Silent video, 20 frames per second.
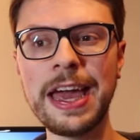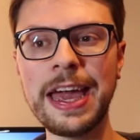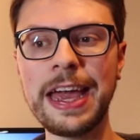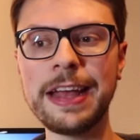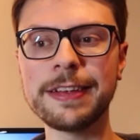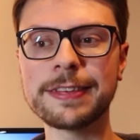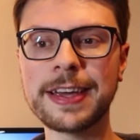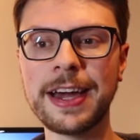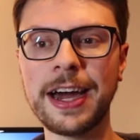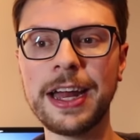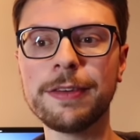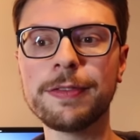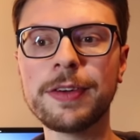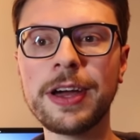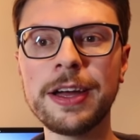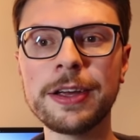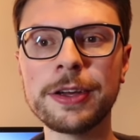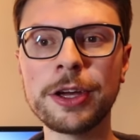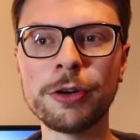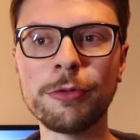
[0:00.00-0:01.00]
It's kind of
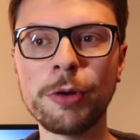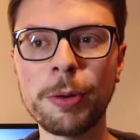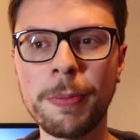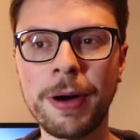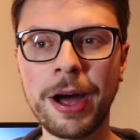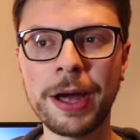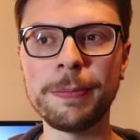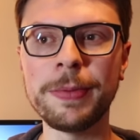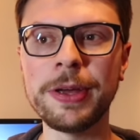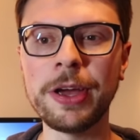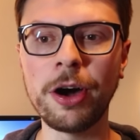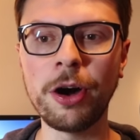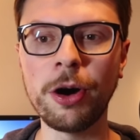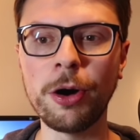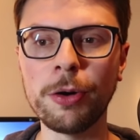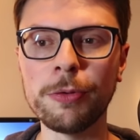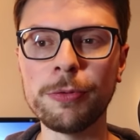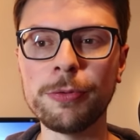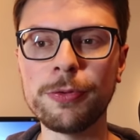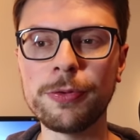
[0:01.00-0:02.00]
going to remind me
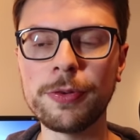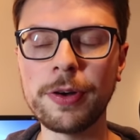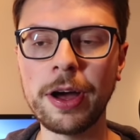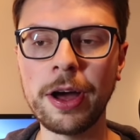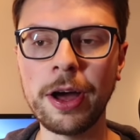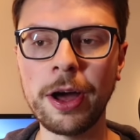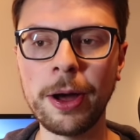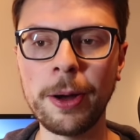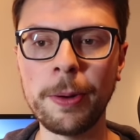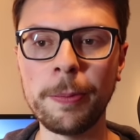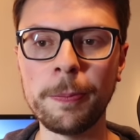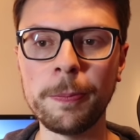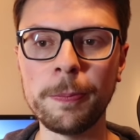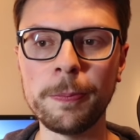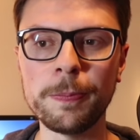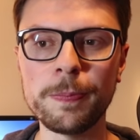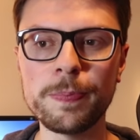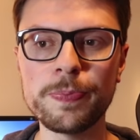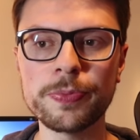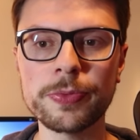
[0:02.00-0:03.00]
of
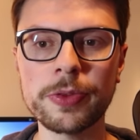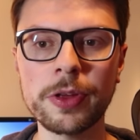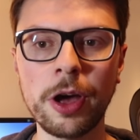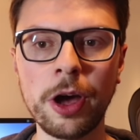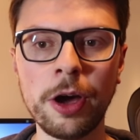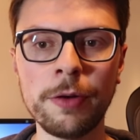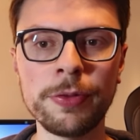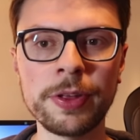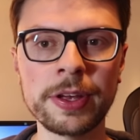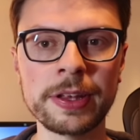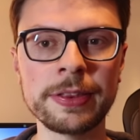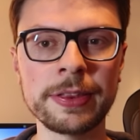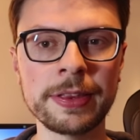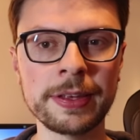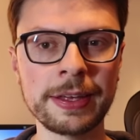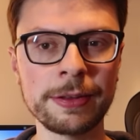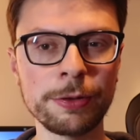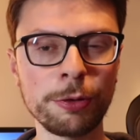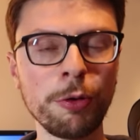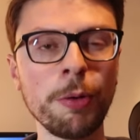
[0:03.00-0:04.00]
the
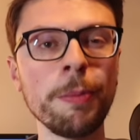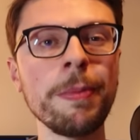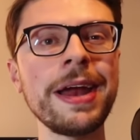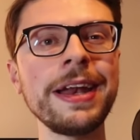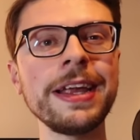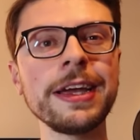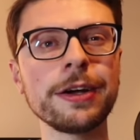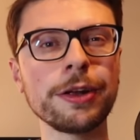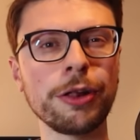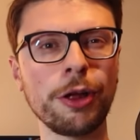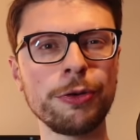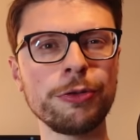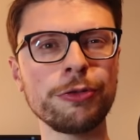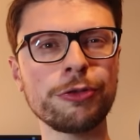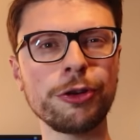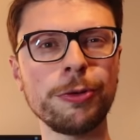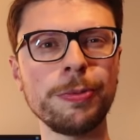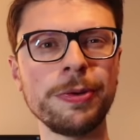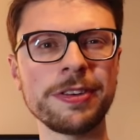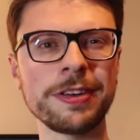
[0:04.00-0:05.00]
remaining Clone
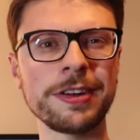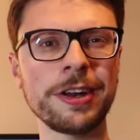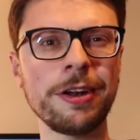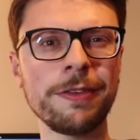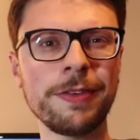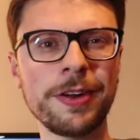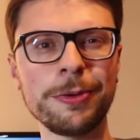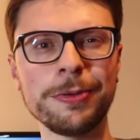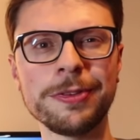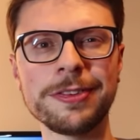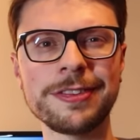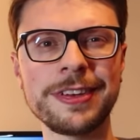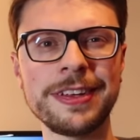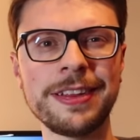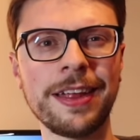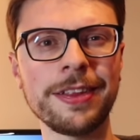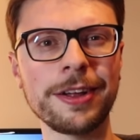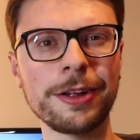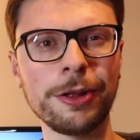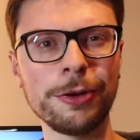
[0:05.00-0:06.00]
Troopers. I don't know if anyone's seen
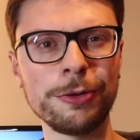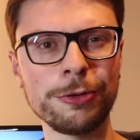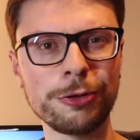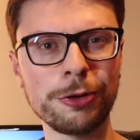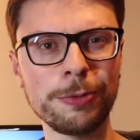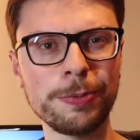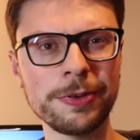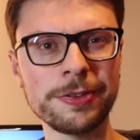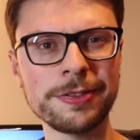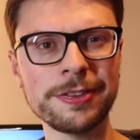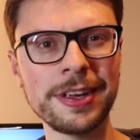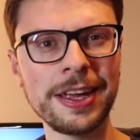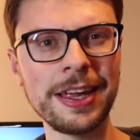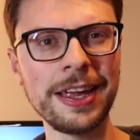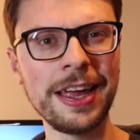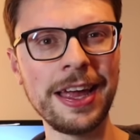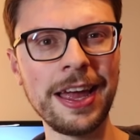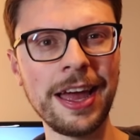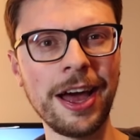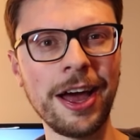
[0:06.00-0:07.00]
like the Clone Troopers
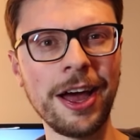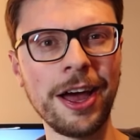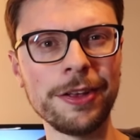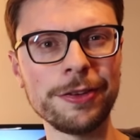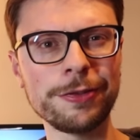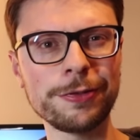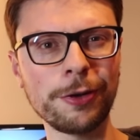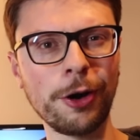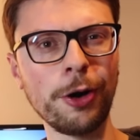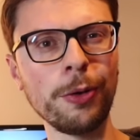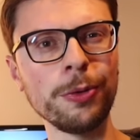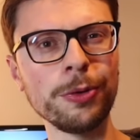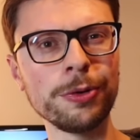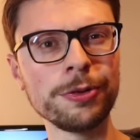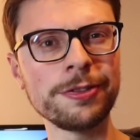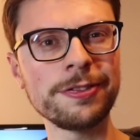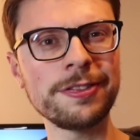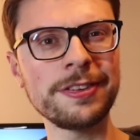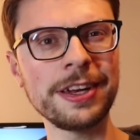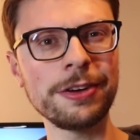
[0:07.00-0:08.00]
Star
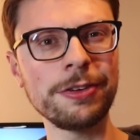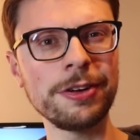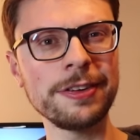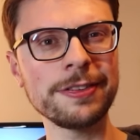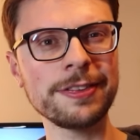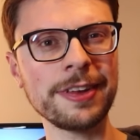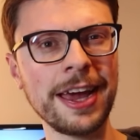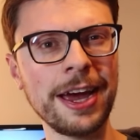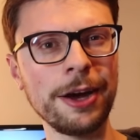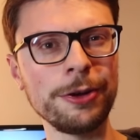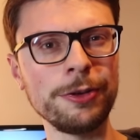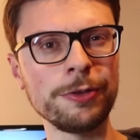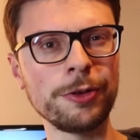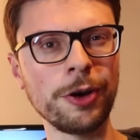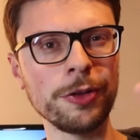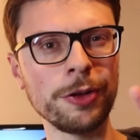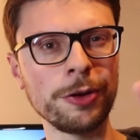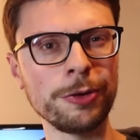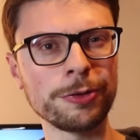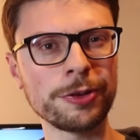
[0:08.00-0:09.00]
Wars series, how you've
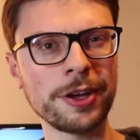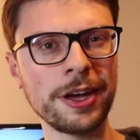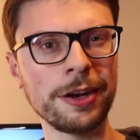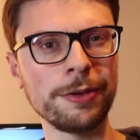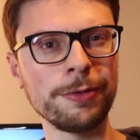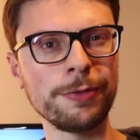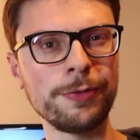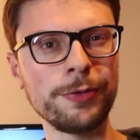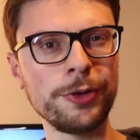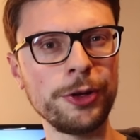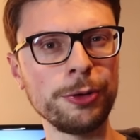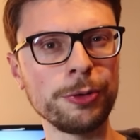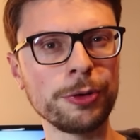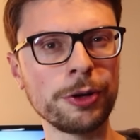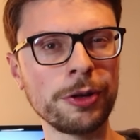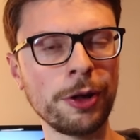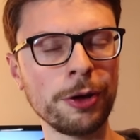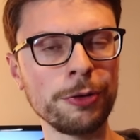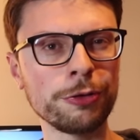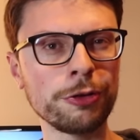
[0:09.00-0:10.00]
got those kind of few
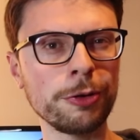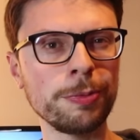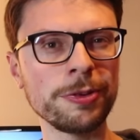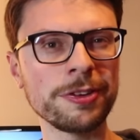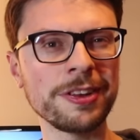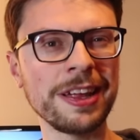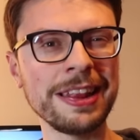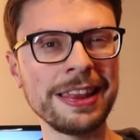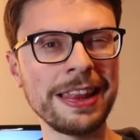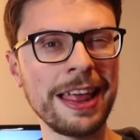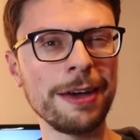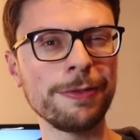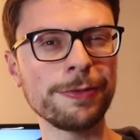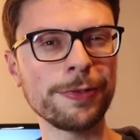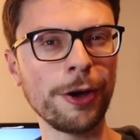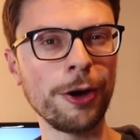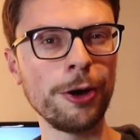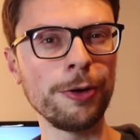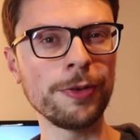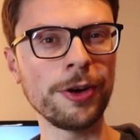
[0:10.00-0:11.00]
Clone Troopers that are left
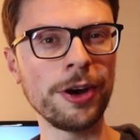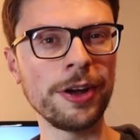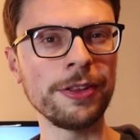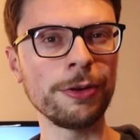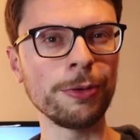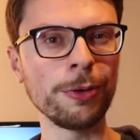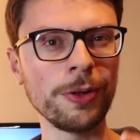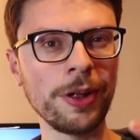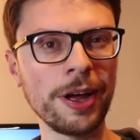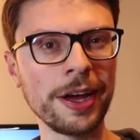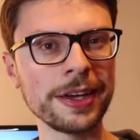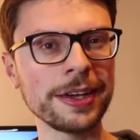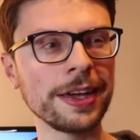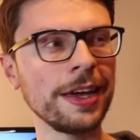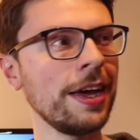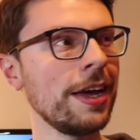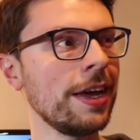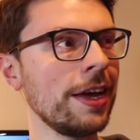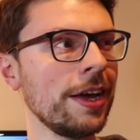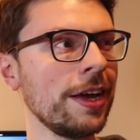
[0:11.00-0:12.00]
over, and they're all like,
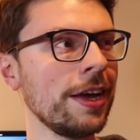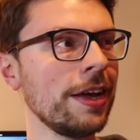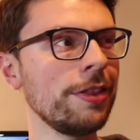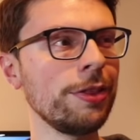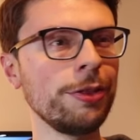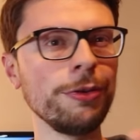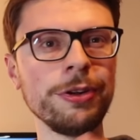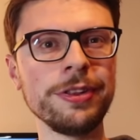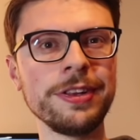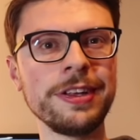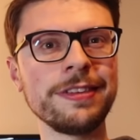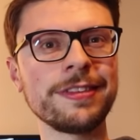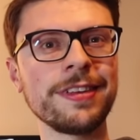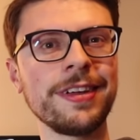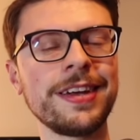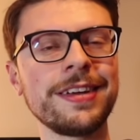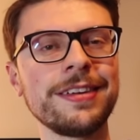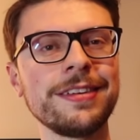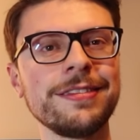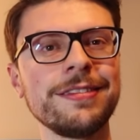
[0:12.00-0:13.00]
they're in these
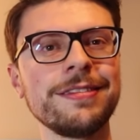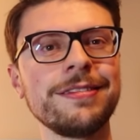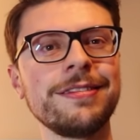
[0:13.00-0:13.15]
like